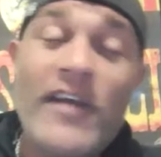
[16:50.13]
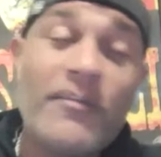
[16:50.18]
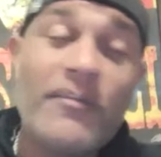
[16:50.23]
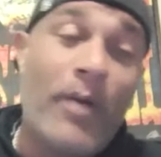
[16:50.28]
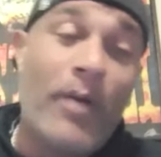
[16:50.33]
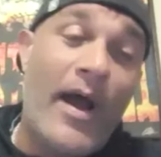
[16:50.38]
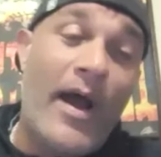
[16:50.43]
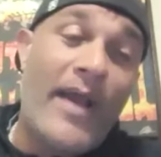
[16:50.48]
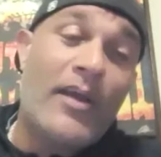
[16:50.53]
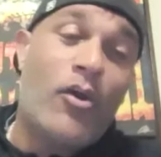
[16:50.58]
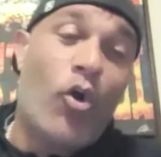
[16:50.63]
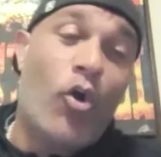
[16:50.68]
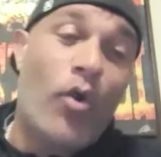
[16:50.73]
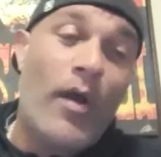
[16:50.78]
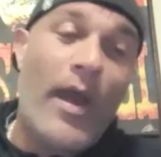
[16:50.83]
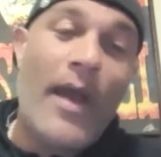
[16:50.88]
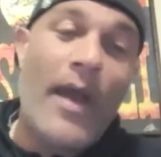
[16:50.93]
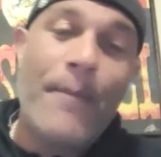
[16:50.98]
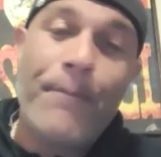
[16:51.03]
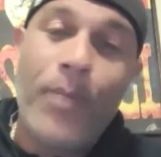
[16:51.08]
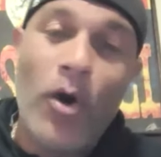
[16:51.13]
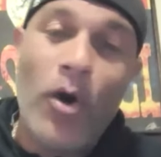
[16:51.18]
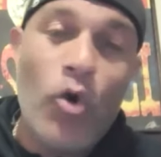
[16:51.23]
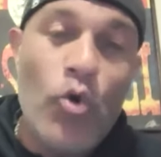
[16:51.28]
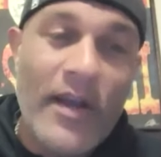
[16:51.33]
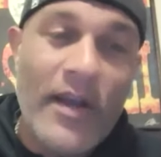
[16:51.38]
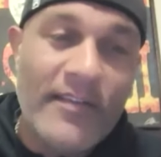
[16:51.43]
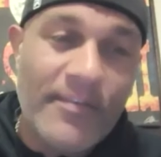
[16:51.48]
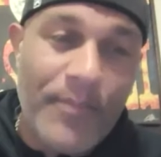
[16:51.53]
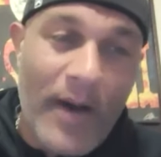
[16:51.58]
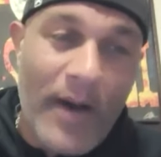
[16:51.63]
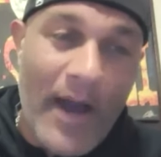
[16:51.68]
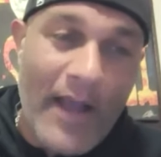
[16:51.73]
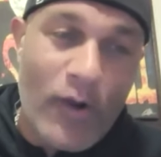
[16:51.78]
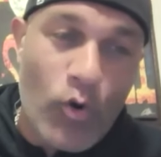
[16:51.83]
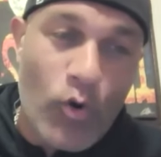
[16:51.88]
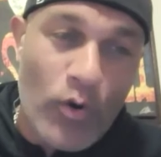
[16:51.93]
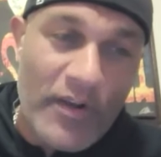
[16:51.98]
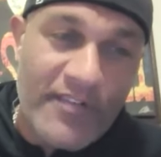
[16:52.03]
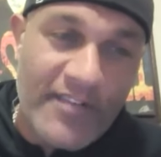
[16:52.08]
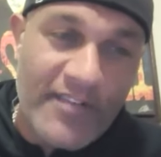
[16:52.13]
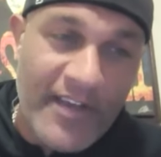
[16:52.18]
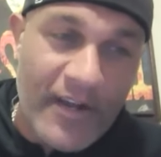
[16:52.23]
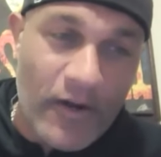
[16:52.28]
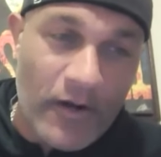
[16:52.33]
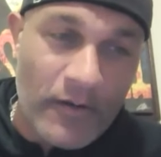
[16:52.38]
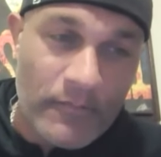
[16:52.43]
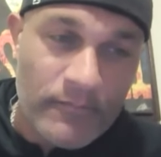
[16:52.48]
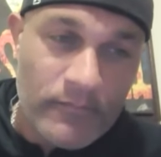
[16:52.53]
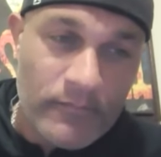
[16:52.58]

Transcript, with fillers: Freeman, behind, but who hits behind Corey Seager?